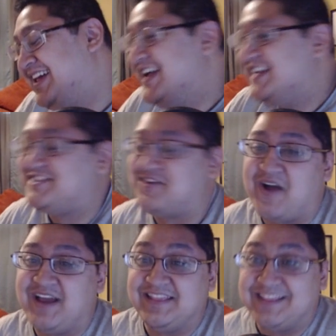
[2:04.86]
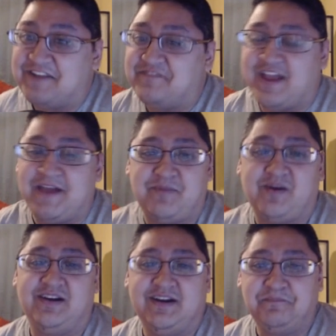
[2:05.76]
So I love that
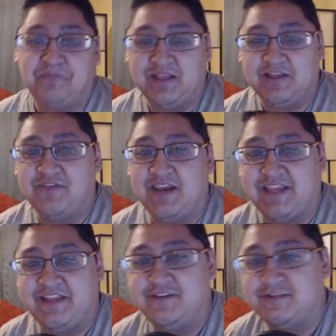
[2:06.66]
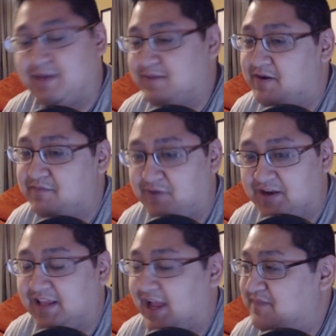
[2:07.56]
part. I love that I can use Big Mom
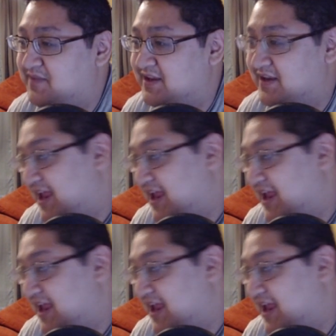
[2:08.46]
Friend Captain,